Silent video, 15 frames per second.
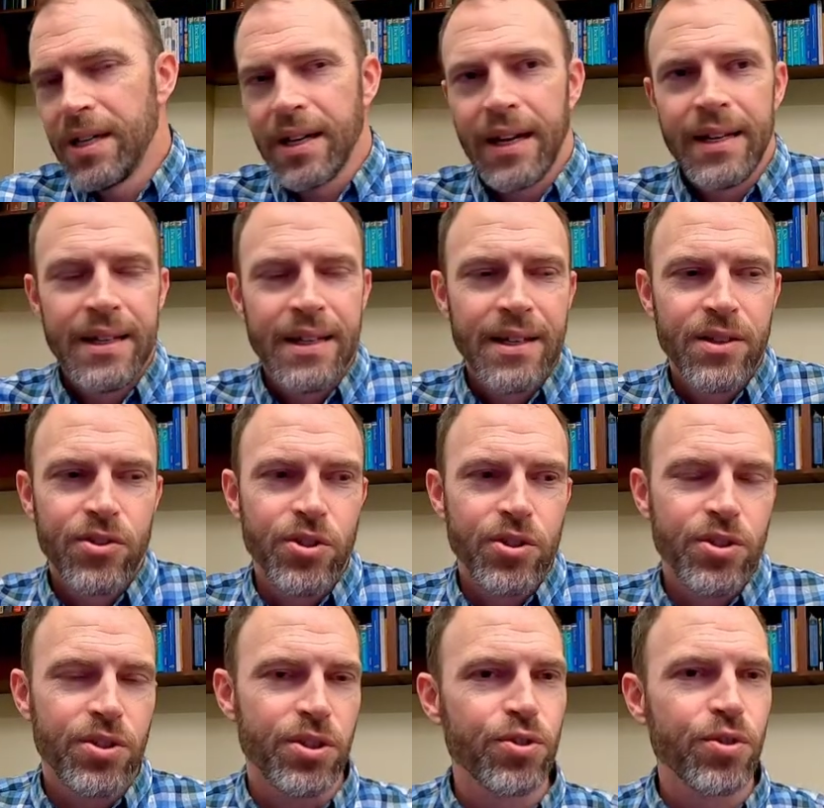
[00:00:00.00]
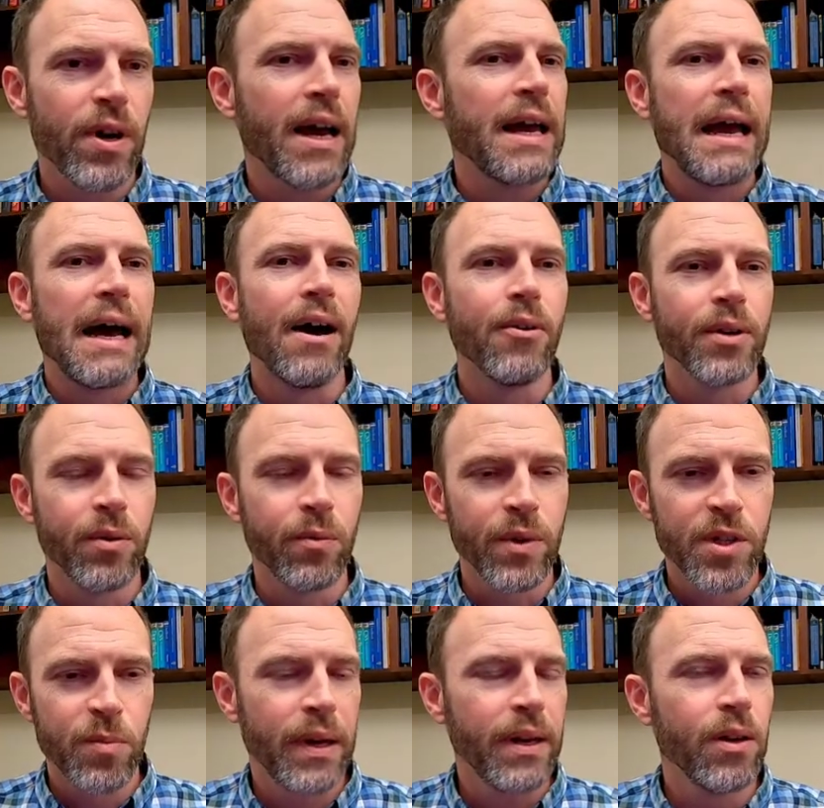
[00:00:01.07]
ideas just to try out, and we
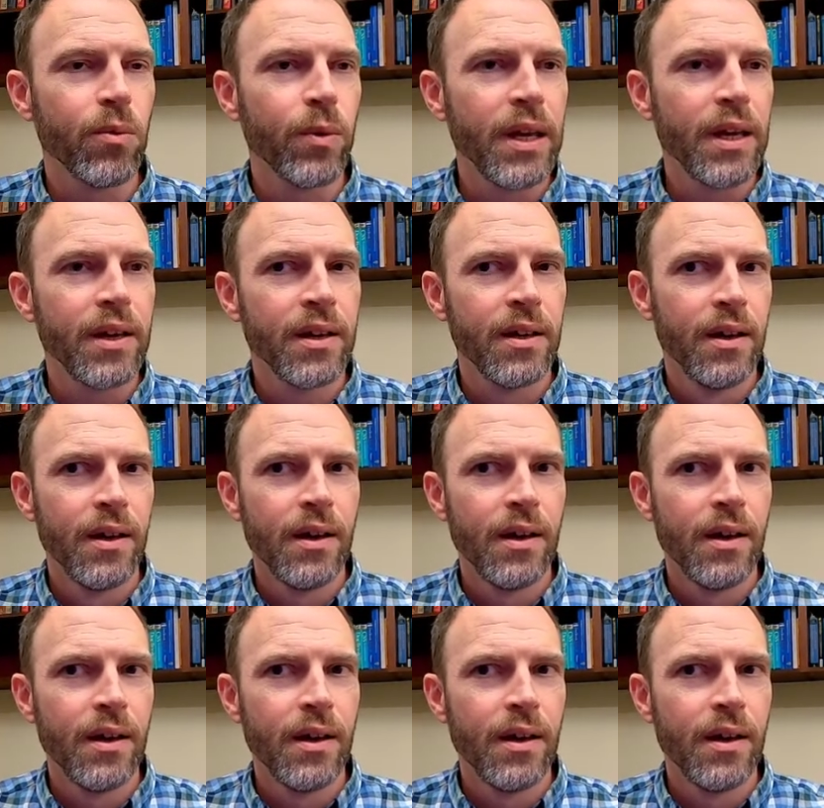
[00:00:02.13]
spend a week